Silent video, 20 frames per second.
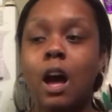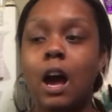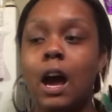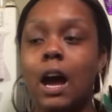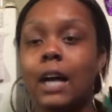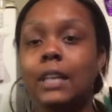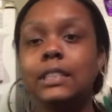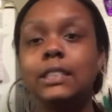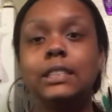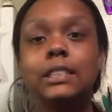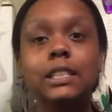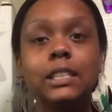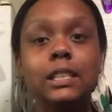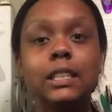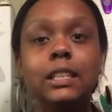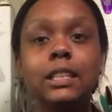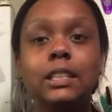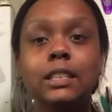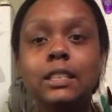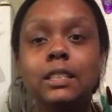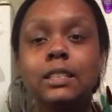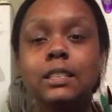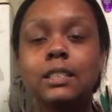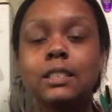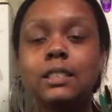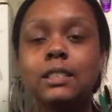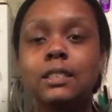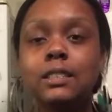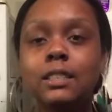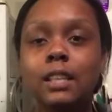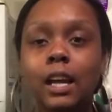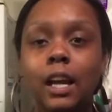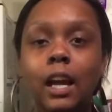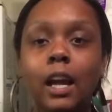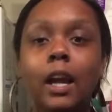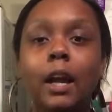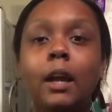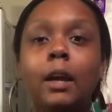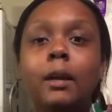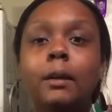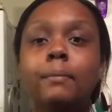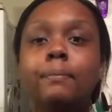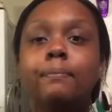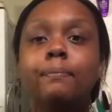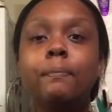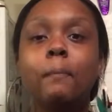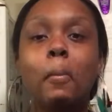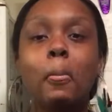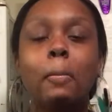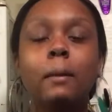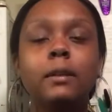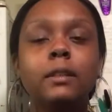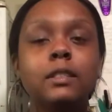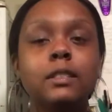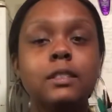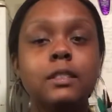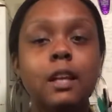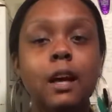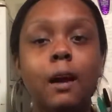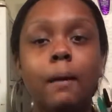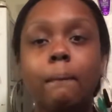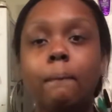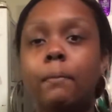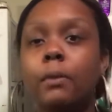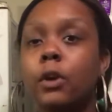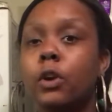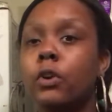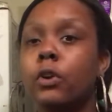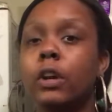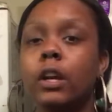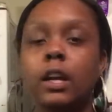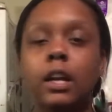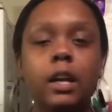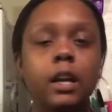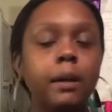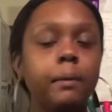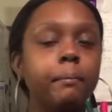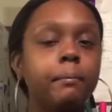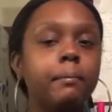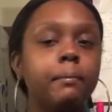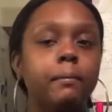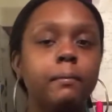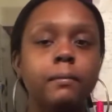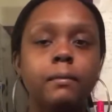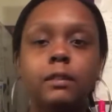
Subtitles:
I did this same step, the cream,